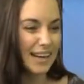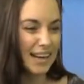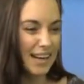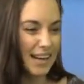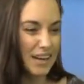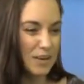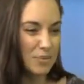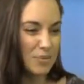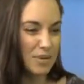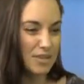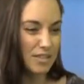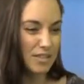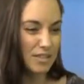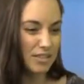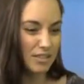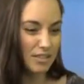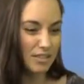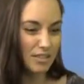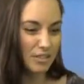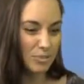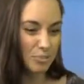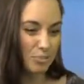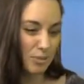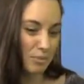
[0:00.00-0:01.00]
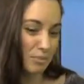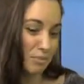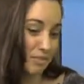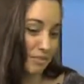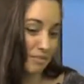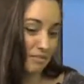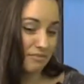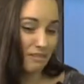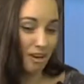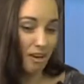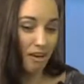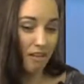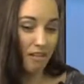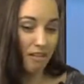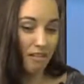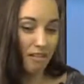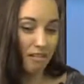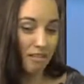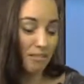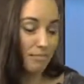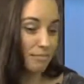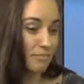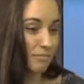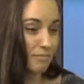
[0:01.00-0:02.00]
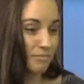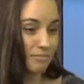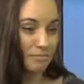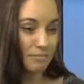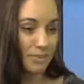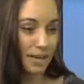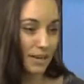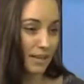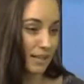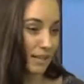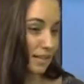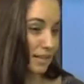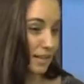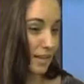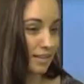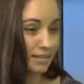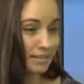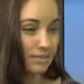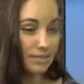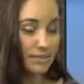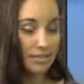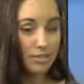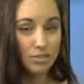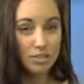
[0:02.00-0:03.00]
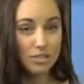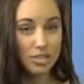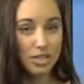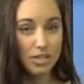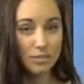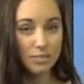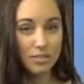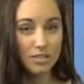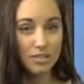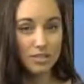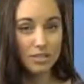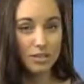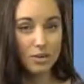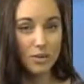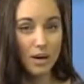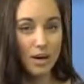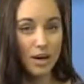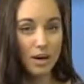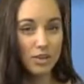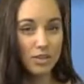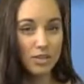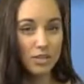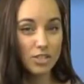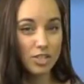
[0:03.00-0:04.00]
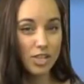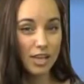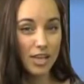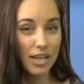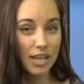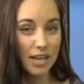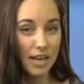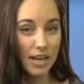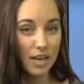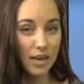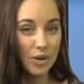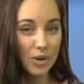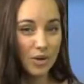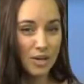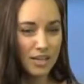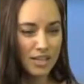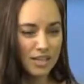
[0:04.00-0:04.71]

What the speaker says: I would encourage people of all body sizes and shapes to go out and check it out.